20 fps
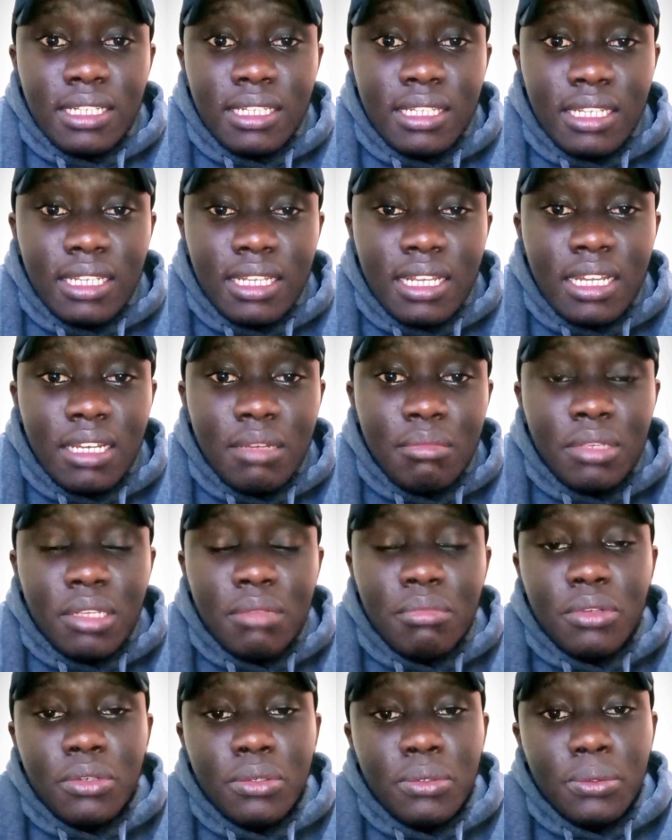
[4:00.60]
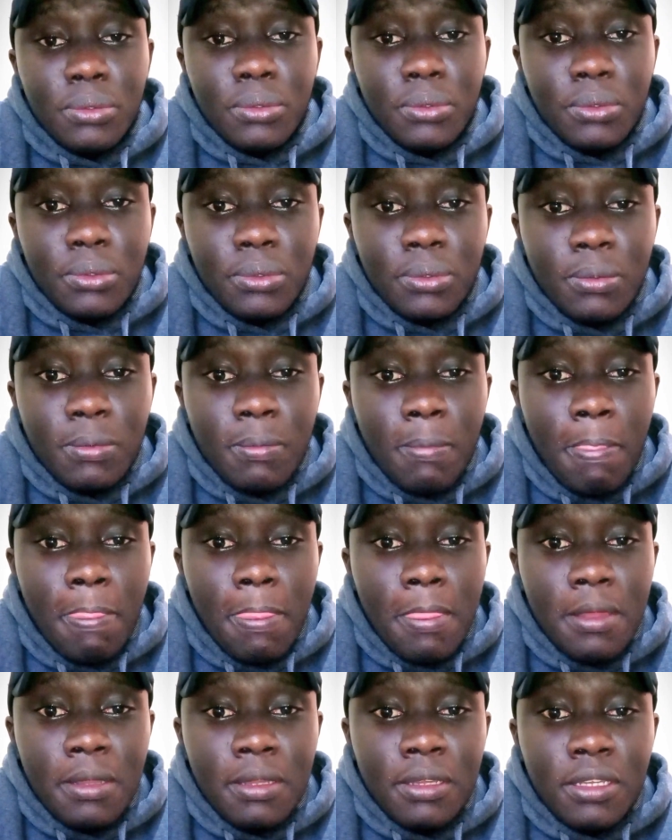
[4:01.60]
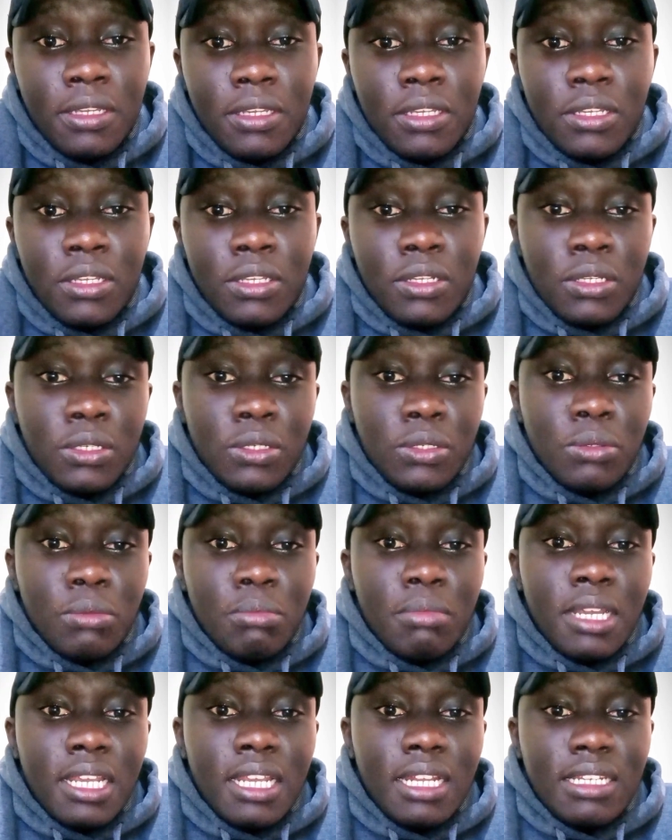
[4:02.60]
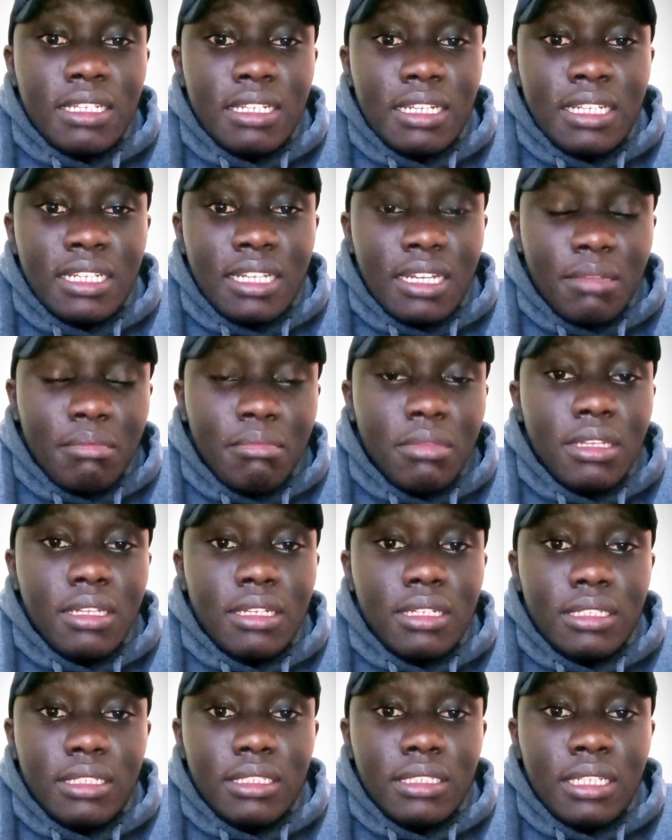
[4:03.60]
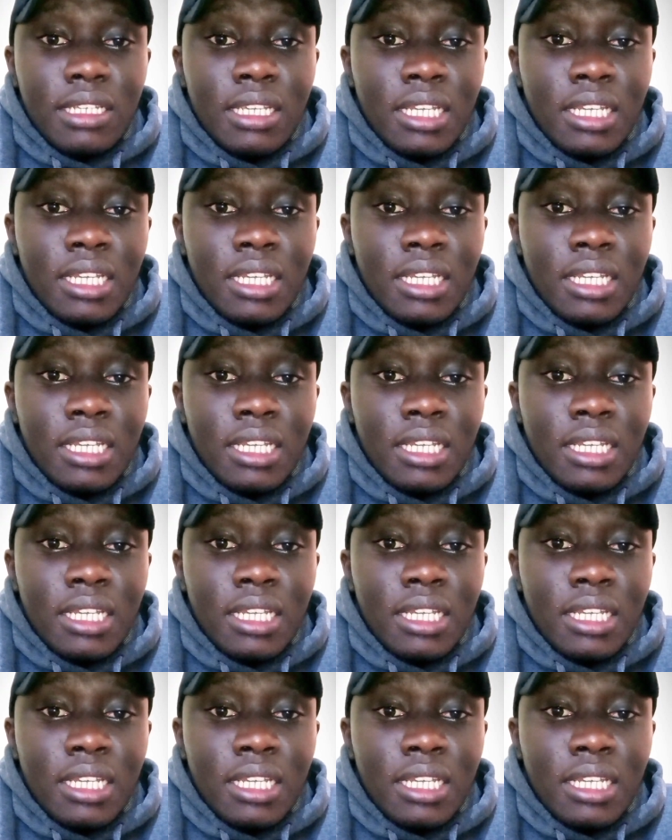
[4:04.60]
he can be able to buy a treasury bill